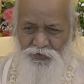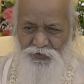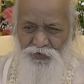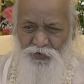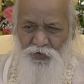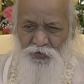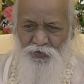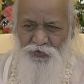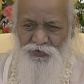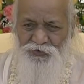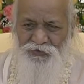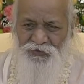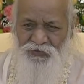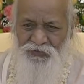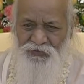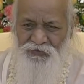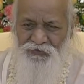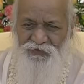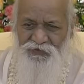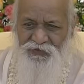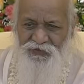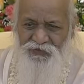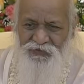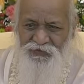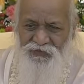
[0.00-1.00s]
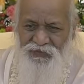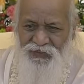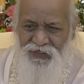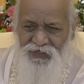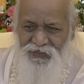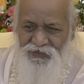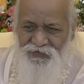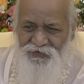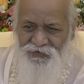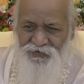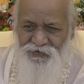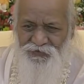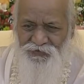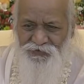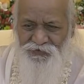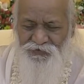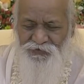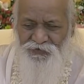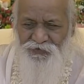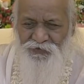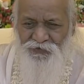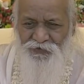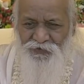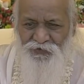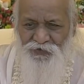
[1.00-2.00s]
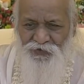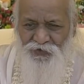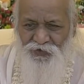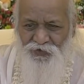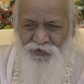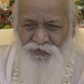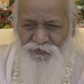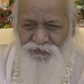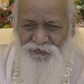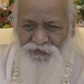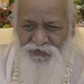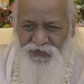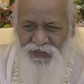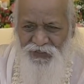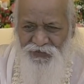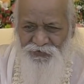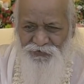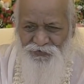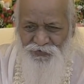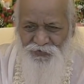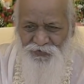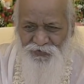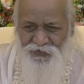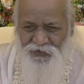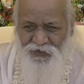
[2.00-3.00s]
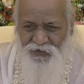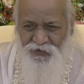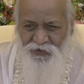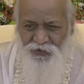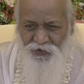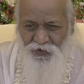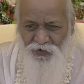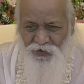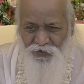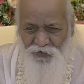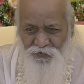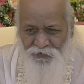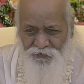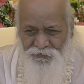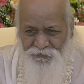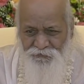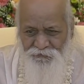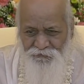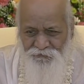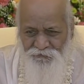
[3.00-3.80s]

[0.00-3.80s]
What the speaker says: total intelligence of natural law,